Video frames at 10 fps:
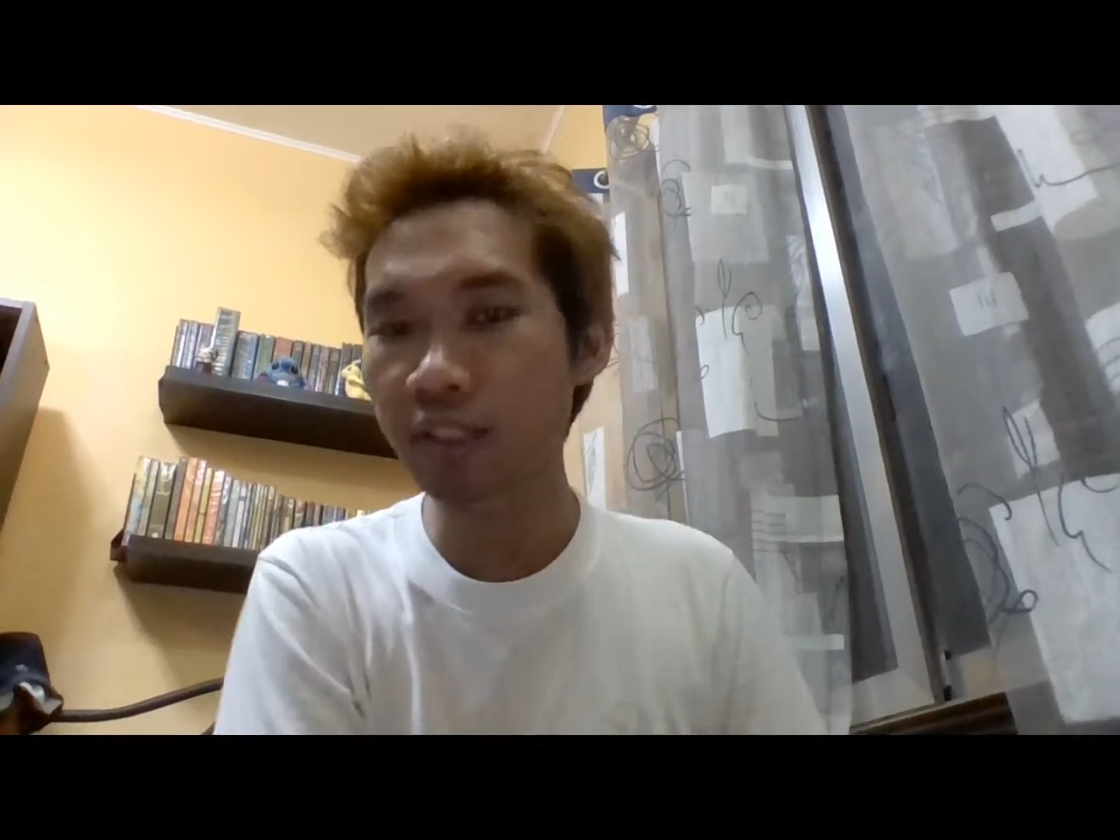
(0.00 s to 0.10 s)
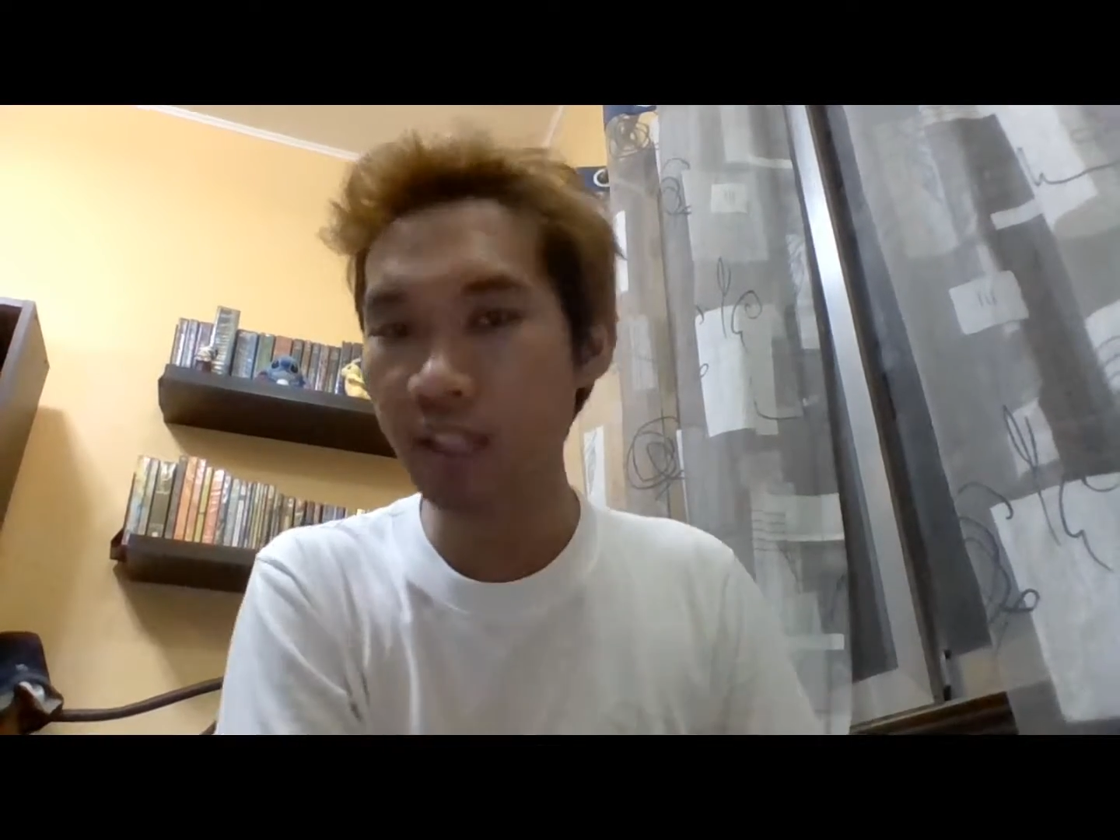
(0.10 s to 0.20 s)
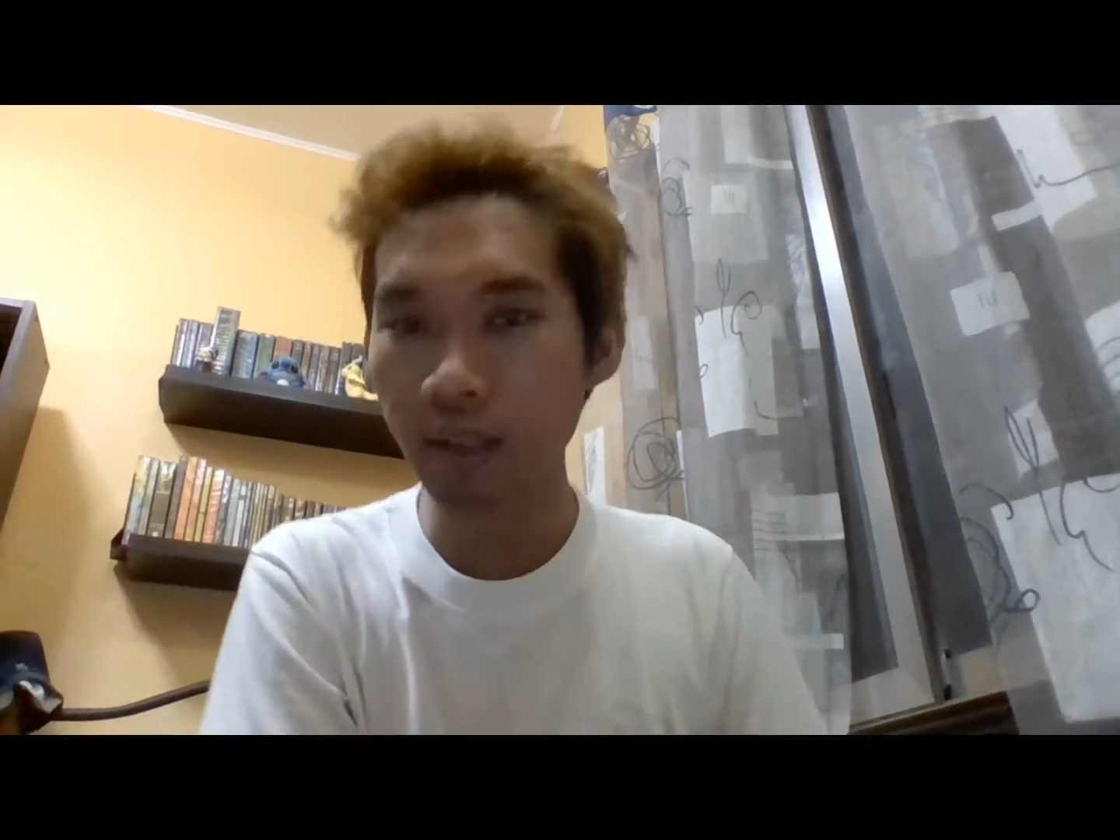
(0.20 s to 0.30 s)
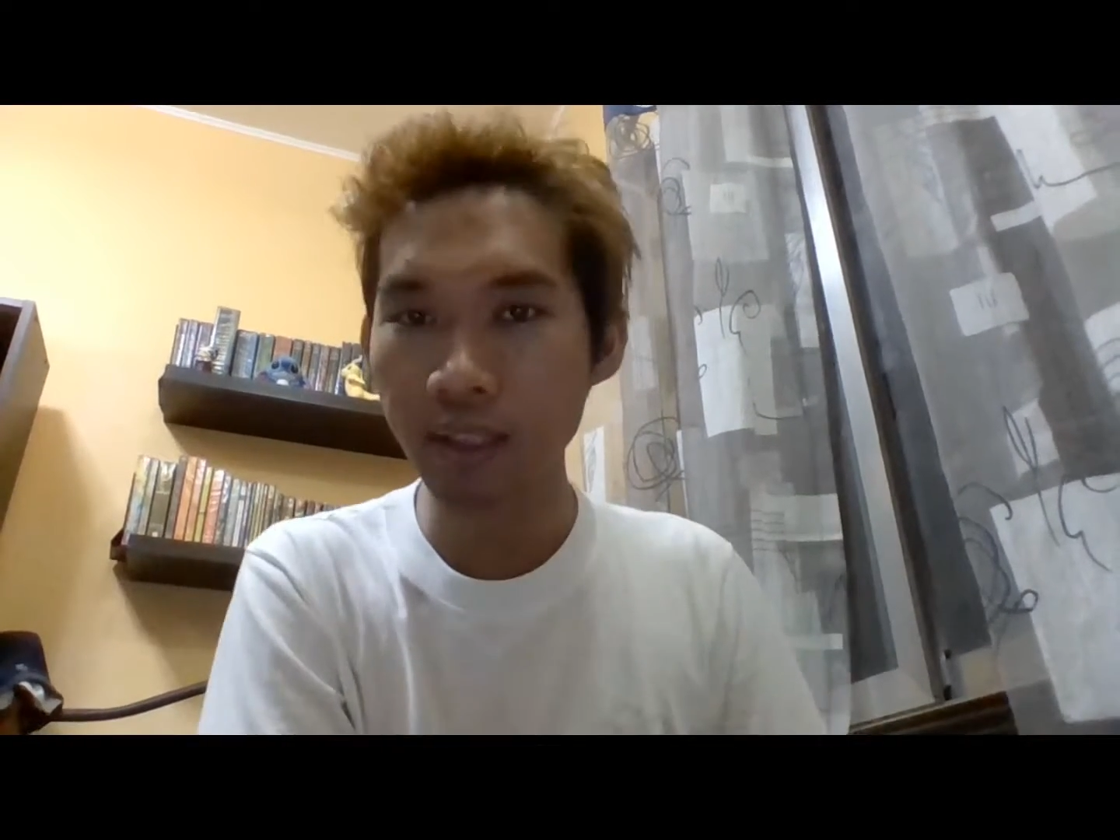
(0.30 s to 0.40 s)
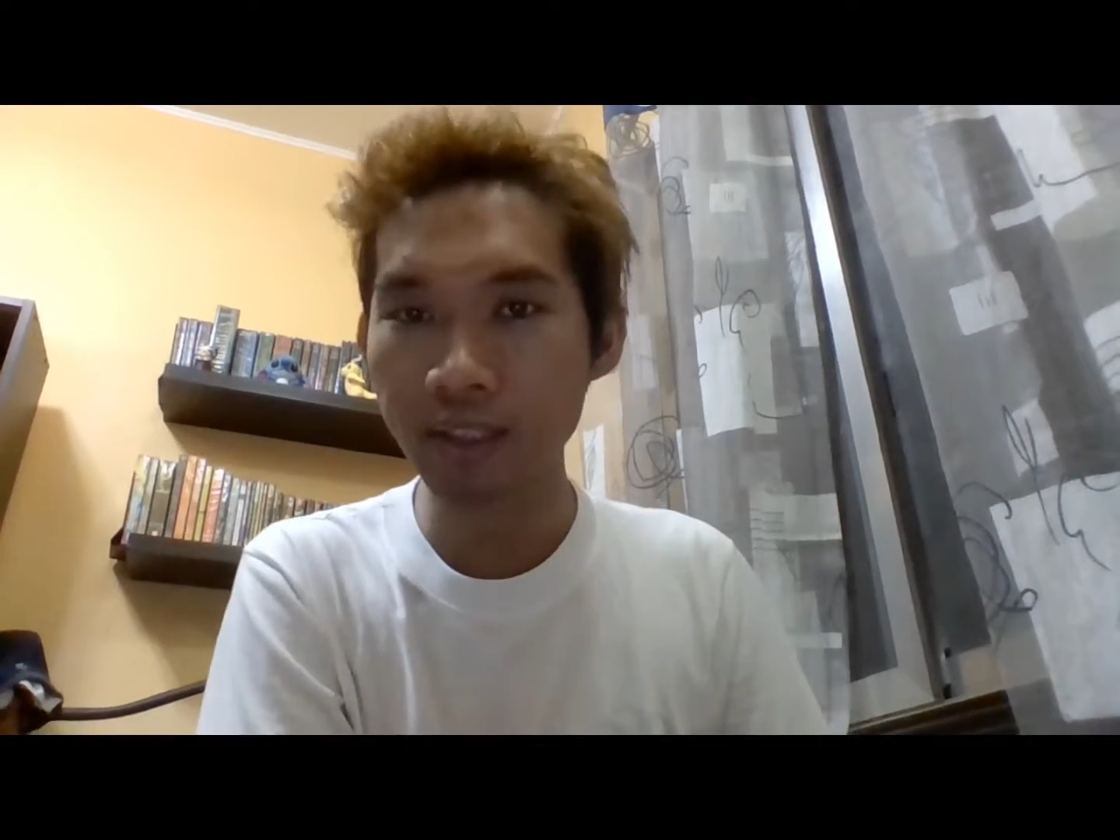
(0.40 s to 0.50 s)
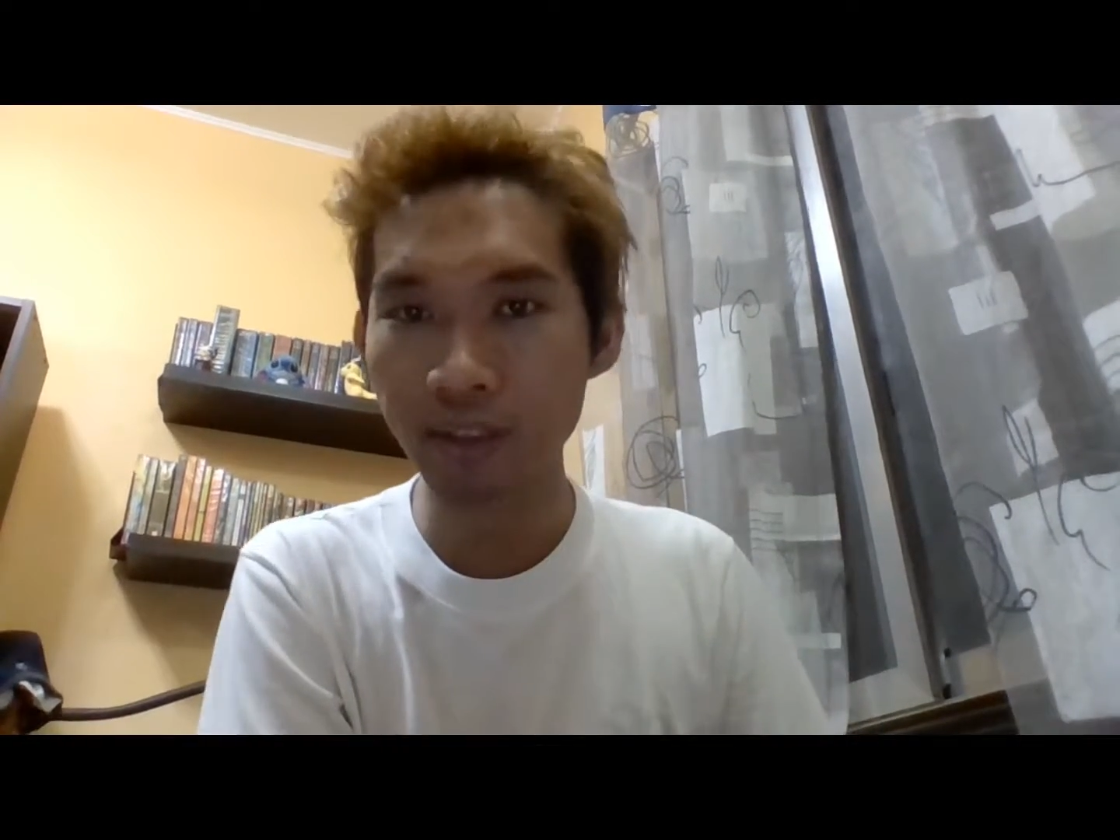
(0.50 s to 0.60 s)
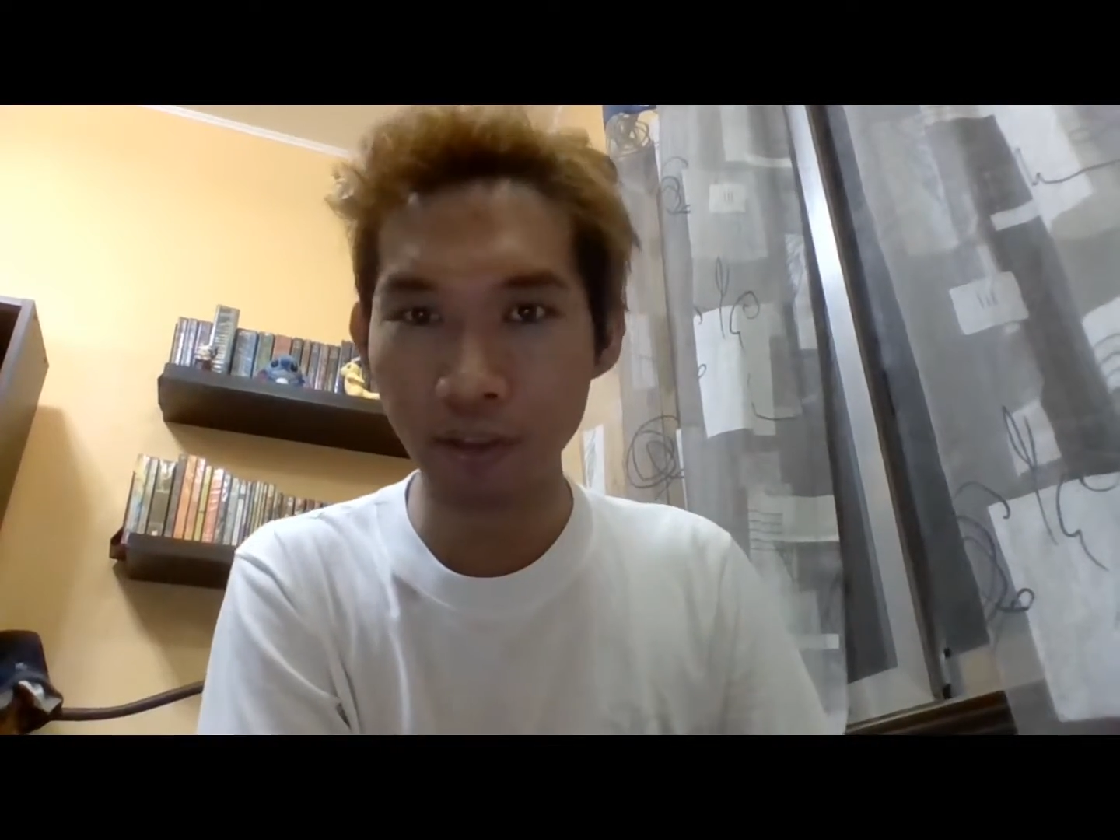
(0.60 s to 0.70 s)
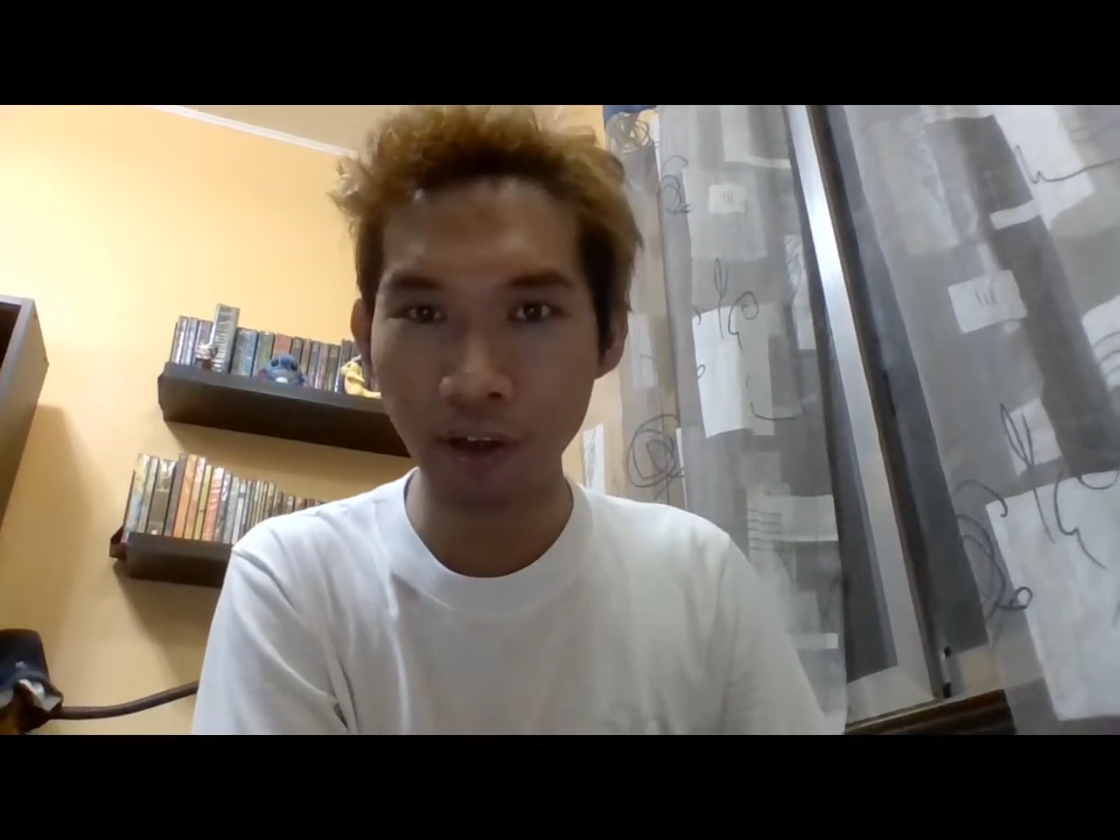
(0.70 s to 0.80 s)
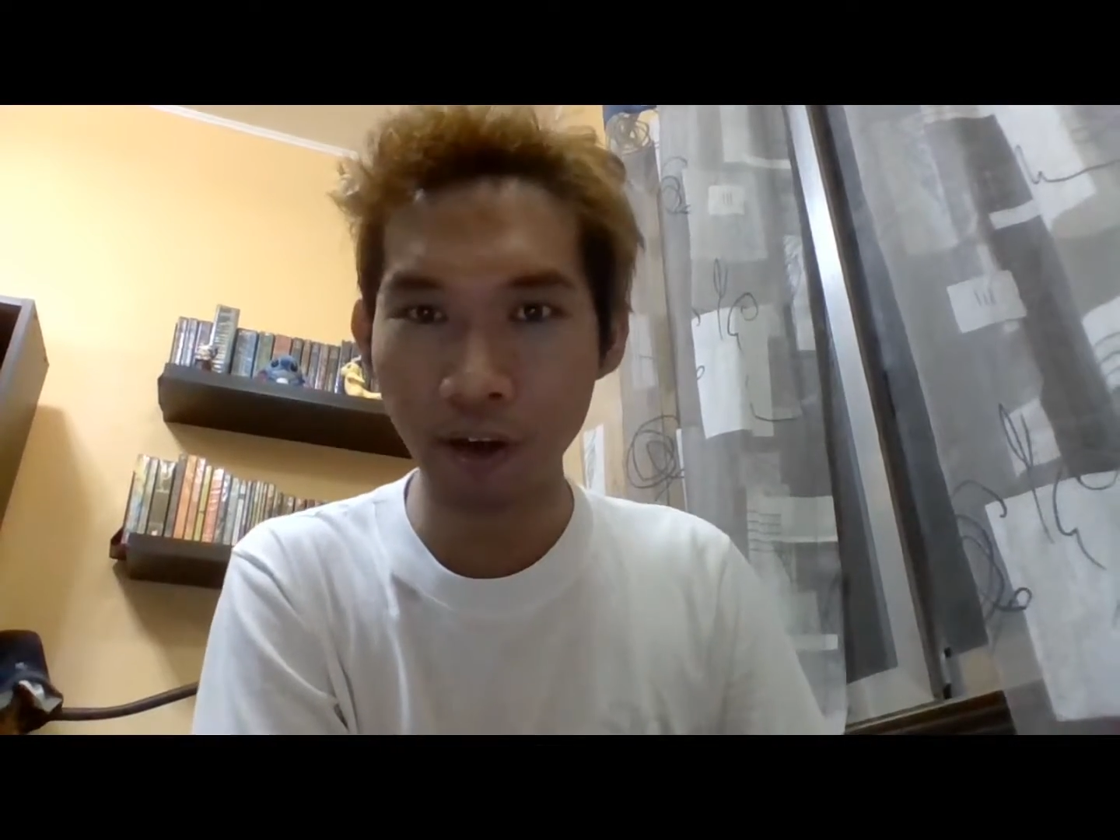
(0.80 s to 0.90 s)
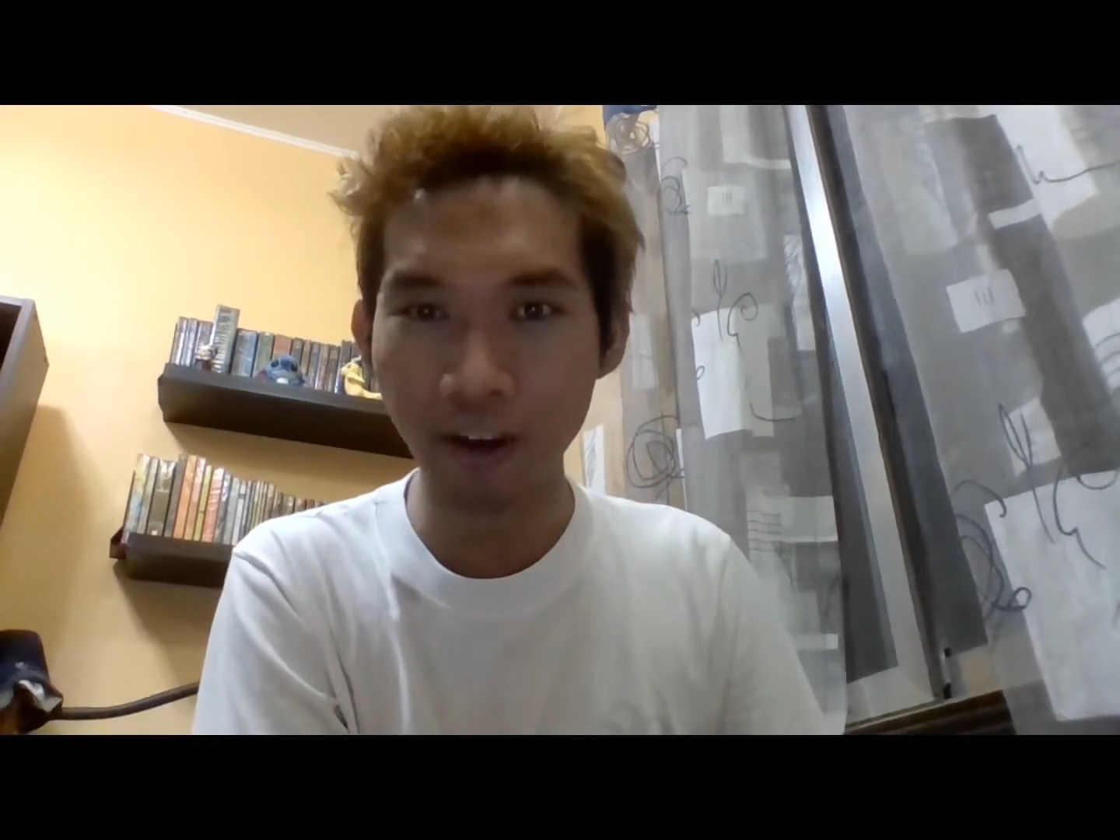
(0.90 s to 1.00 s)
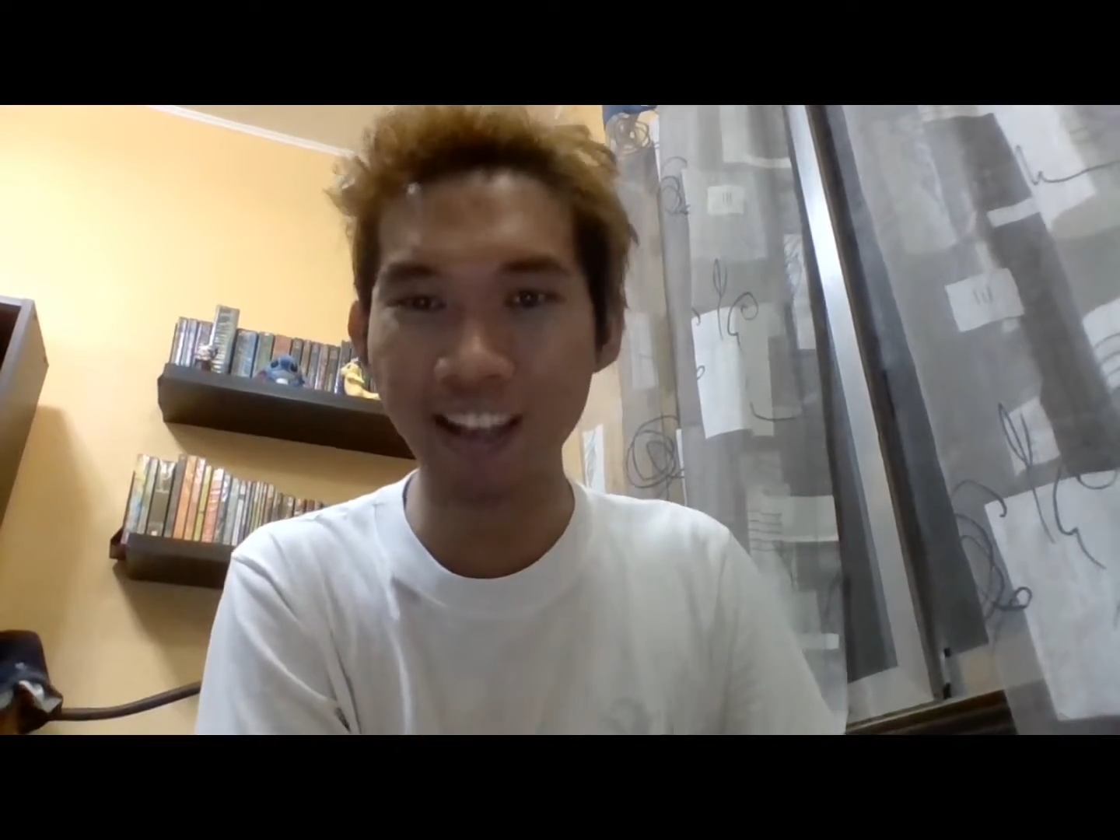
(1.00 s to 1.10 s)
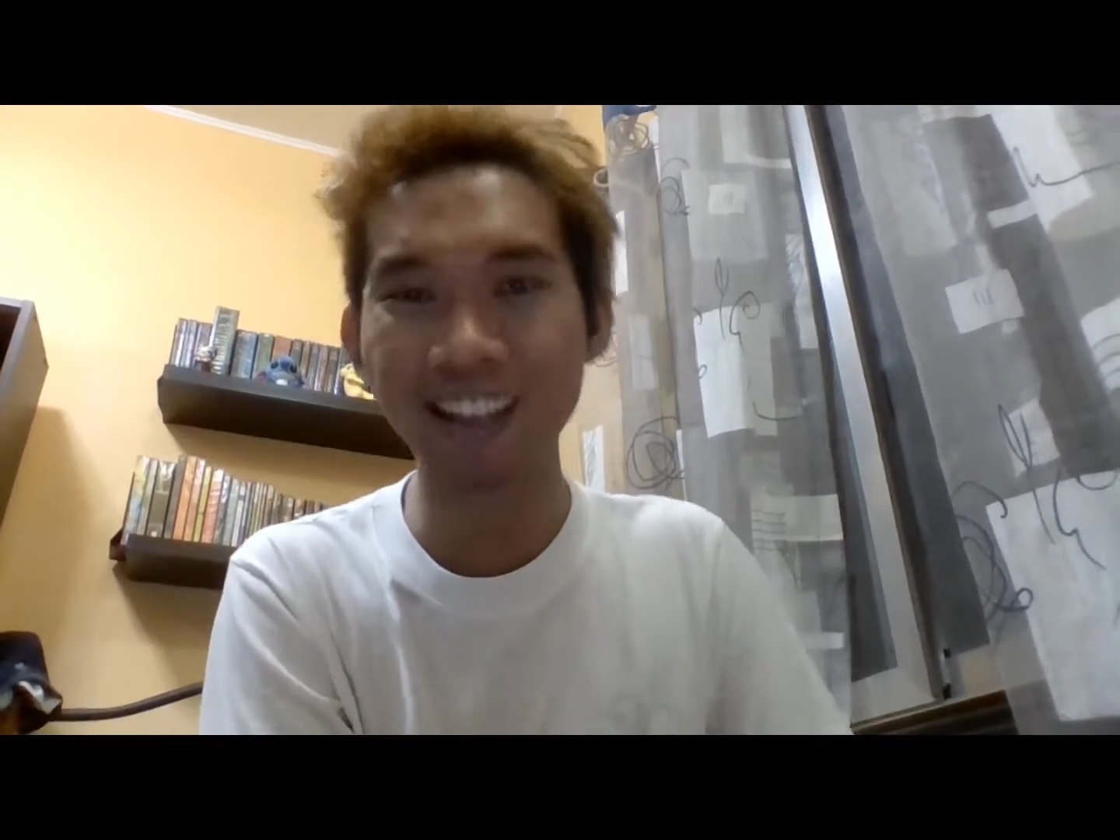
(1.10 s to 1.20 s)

say this earlier,